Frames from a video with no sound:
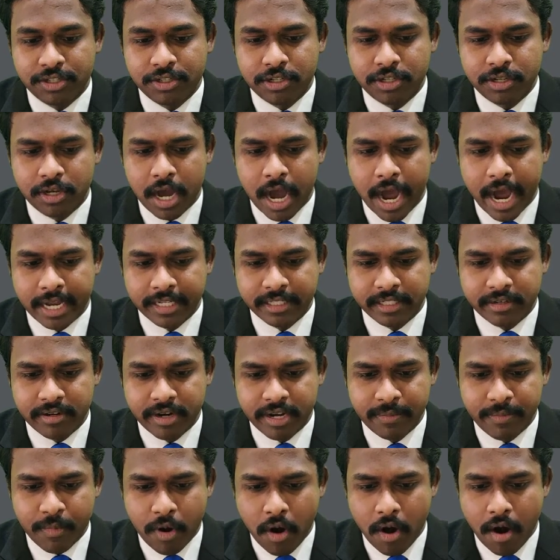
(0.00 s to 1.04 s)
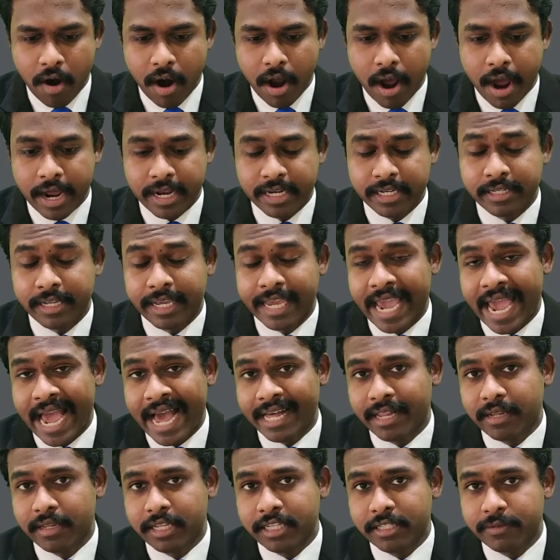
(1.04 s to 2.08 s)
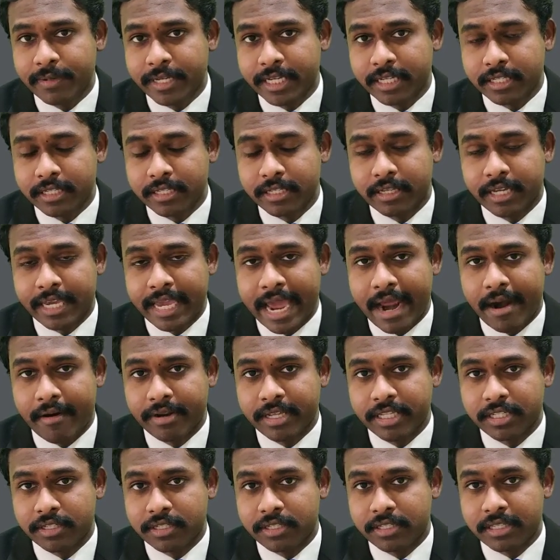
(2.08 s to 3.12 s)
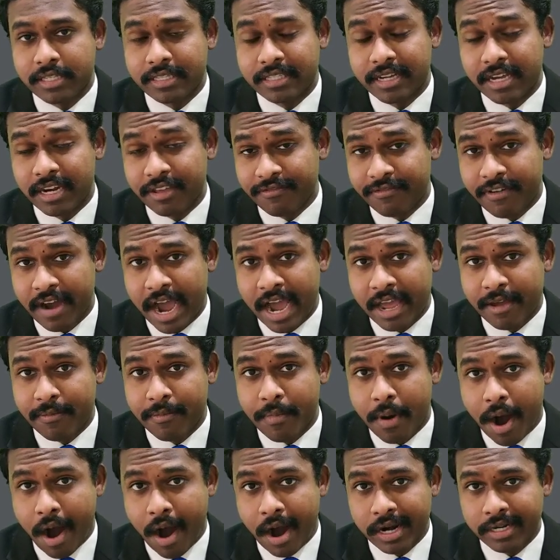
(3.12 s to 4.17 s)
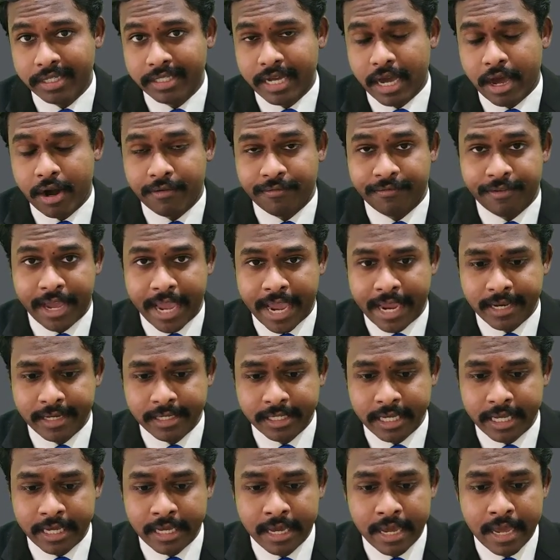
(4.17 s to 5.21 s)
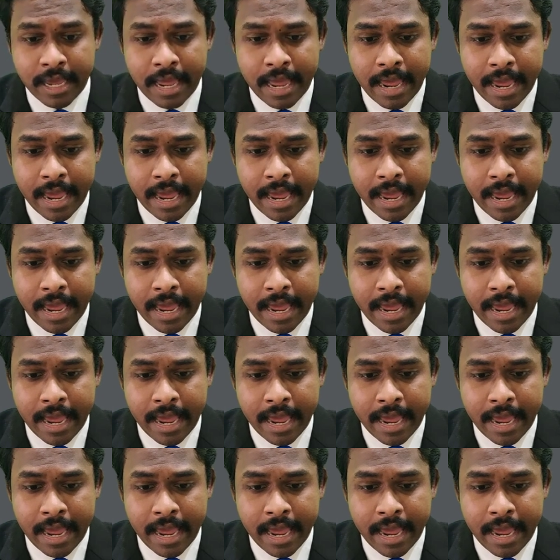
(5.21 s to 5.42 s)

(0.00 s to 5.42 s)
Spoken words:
you to concentrate more on calculus because it carries 35 marks out of 80,